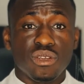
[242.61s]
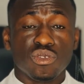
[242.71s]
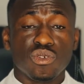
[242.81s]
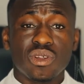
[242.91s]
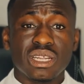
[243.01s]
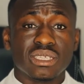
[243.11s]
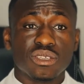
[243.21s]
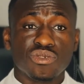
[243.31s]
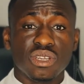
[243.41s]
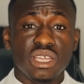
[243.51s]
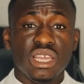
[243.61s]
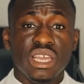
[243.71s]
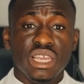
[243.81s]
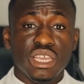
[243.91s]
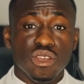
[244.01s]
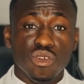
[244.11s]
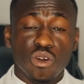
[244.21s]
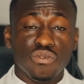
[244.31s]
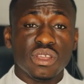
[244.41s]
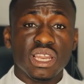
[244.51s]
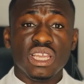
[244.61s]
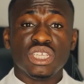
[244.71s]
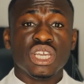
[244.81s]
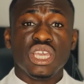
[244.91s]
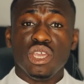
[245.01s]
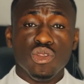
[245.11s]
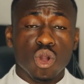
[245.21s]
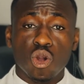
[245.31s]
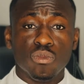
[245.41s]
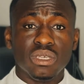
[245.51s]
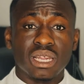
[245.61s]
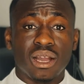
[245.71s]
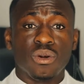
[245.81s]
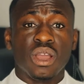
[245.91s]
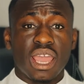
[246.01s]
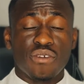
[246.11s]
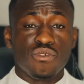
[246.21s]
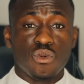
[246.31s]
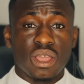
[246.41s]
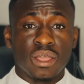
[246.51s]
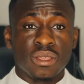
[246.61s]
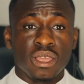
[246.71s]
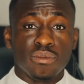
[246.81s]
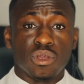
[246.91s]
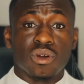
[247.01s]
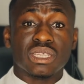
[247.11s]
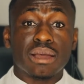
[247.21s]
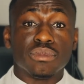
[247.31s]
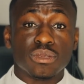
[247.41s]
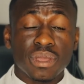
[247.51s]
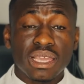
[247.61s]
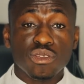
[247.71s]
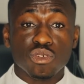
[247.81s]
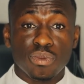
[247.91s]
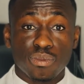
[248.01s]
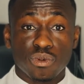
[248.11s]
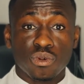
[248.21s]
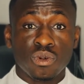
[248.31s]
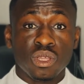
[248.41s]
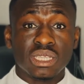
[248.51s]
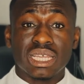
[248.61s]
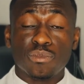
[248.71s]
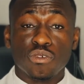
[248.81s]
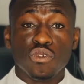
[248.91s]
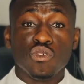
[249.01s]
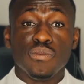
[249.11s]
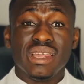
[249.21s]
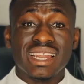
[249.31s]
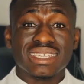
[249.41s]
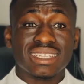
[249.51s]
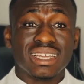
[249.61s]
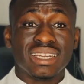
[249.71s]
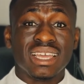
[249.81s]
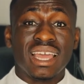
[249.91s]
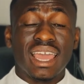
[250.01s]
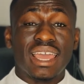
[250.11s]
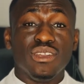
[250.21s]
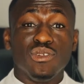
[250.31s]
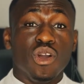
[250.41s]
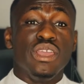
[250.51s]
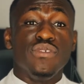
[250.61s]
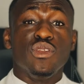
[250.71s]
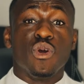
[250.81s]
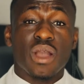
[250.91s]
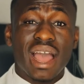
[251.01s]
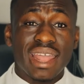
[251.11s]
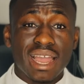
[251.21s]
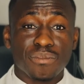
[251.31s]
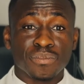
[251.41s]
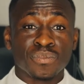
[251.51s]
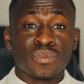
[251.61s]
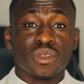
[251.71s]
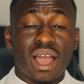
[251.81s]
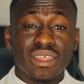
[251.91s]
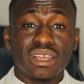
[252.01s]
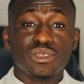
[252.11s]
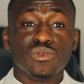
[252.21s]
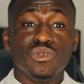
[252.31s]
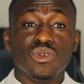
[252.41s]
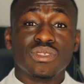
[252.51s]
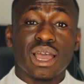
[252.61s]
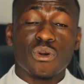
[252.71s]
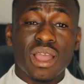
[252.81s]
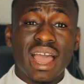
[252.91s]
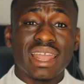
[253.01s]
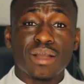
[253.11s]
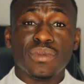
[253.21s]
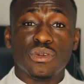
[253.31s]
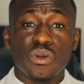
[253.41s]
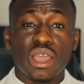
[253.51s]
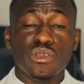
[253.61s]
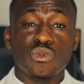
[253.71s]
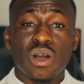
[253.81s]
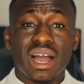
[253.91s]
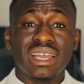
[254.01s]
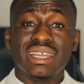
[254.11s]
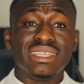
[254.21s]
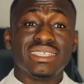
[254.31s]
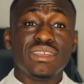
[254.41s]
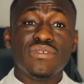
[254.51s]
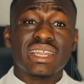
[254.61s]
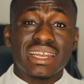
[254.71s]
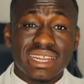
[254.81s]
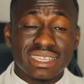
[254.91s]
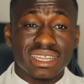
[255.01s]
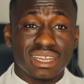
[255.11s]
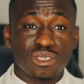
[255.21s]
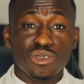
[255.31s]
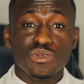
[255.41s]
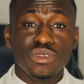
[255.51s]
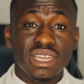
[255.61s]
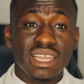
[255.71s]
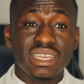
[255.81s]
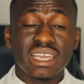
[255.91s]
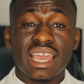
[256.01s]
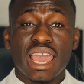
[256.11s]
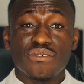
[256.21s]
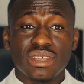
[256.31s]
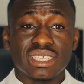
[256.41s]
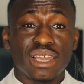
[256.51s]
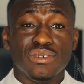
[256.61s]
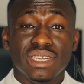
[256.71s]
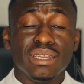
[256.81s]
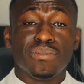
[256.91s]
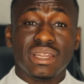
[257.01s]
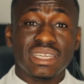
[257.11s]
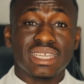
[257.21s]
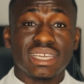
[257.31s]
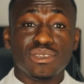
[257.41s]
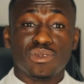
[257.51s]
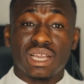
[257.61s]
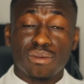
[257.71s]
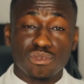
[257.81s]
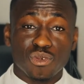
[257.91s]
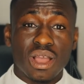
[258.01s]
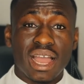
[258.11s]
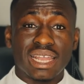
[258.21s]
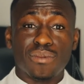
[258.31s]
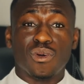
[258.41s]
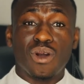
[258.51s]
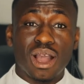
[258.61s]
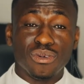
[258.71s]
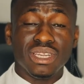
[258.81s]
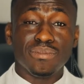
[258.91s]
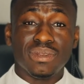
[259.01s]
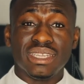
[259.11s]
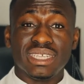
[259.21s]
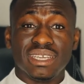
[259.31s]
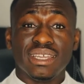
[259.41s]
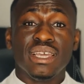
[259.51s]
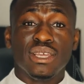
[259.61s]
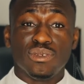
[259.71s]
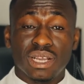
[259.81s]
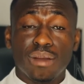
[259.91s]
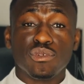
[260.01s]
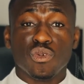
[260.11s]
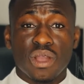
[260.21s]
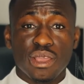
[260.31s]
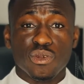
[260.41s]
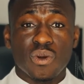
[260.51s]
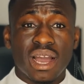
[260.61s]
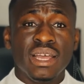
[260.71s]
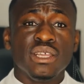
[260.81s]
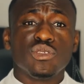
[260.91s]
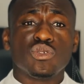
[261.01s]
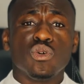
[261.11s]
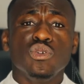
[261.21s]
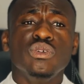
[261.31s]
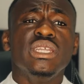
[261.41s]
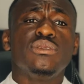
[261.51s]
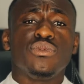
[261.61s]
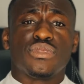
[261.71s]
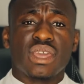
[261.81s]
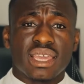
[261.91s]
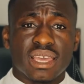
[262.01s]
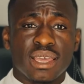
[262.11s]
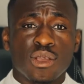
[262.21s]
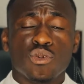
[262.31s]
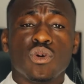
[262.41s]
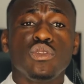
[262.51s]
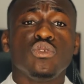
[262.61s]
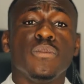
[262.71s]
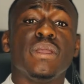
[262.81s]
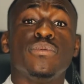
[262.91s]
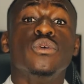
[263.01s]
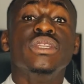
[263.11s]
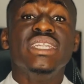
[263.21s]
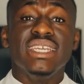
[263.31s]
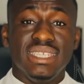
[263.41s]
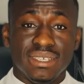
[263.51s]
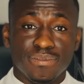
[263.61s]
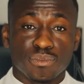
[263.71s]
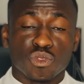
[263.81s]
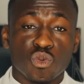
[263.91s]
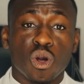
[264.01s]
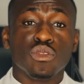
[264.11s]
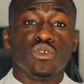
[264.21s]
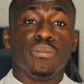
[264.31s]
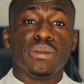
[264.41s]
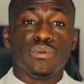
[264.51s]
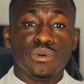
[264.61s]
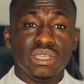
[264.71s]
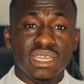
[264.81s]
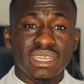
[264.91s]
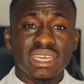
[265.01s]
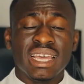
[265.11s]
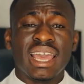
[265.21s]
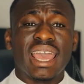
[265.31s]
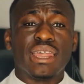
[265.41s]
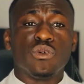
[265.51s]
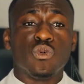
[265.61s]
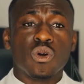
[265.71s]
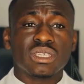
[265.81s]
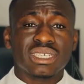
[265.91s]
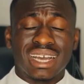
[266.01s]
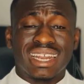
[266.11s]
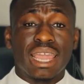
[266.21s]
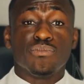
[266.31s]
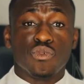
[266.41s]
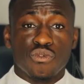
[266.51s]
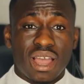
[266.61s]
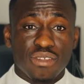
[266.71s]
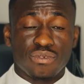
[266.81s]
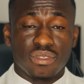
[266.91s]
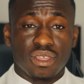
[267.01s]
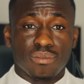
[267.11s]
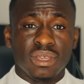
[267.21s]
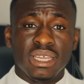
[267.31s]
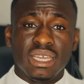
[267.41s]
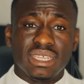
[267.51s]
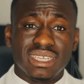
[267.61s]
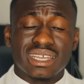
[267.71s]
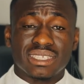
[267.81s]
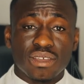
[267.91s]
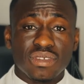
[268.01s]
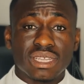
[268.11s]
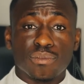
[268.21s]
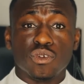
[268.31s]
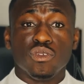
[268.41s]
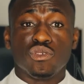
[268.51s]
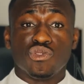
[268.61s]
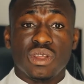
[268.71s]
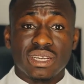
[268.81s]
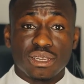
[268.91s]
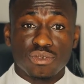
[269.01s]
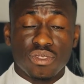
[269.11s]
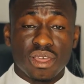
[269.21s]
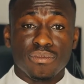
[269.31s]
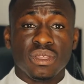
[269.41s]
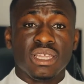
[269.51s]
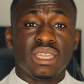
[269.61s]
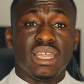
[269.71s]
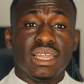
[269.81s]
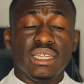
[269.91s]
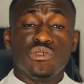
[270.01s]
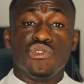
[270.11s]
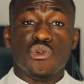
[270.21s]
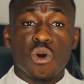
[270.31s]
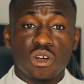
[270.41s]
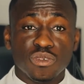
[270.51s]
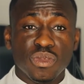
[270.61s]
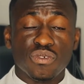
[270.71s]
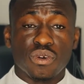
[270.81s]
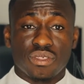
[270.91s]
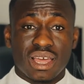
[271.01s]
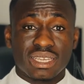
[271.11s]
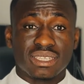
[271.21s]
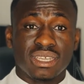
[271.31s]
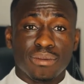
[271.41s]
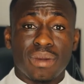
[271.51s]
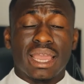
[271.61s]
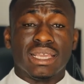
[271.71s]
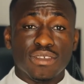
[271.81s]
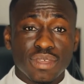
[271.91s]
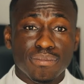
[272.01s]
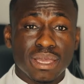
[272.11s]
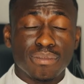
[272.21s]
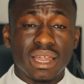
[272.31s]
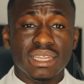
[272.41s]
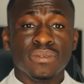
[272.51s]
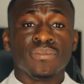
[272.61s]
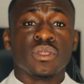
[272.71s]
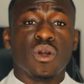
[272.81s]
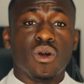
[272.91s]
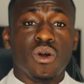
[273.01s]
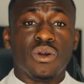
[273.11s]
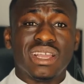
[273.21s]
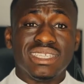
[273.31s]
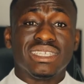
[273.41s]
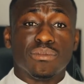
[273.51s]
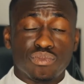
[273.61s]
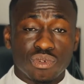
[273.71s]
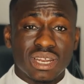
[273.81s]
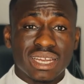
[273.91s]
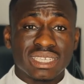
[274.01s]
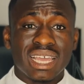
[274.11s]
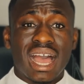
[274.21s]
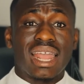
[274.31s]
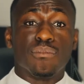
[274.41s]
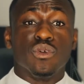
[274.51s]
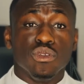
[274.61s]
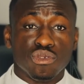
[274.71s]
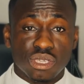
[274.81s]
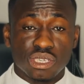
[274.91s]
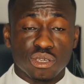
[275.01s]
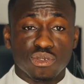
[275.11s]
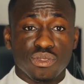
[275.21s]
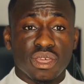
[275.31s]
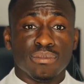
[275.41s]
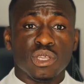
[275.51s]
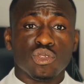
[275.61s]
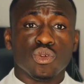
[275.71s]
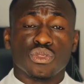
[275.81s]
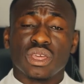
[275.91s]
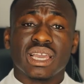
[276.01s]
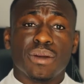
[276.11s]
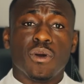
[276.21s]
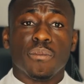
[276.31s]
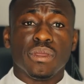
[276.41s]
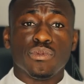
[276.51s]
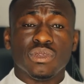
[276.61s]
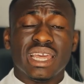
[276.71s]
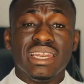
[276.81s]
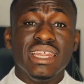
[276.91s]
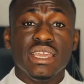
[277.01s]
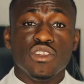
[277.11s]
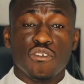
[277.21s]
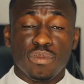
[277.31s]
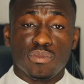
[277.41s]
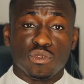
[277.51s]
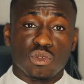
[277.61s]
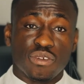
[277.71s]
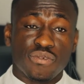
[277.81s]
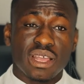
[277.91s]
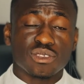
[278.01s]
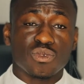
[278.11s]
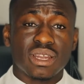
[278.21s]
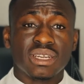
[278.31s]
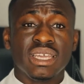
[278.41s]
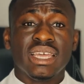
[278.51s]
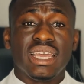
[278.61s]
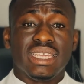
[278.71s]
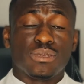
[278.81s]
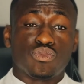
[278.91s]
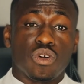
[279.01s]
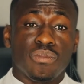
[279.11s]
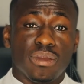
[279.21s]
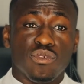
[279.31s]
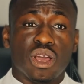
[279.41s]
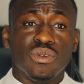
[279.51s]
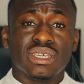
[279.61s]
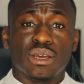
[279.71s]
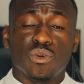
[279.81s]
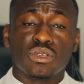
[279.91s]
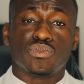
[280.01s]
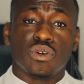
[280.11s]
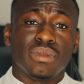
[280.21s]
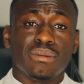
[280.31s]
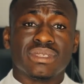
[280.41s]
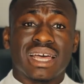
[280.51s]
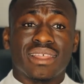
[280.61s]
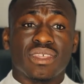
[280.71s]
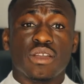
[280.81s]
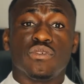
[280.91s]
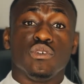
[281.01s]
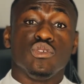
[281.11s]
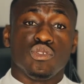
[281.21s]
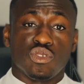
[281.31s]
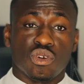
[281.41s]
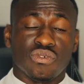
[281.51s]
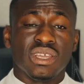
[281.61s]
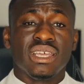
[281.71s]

So not necessarily in your village, in your hometown, everywhere. Because I'm speaking to people, some of you will be listening and you don't even know where I am. Others will know that where I am and where you are is even a distance. You need a visa, you need plane ticket to come to where I am, or I'll need plane ticket to come to where you are. So you need to think, what do people need? What do people need, and what can I provide for them? Is it a service I'm going to render to them? Then they will reward me for that by giving me money, or is it a product I am going to sell to them? So think about people, the need of people. So the first one is problem. You are looking at what problems are there for you to solve.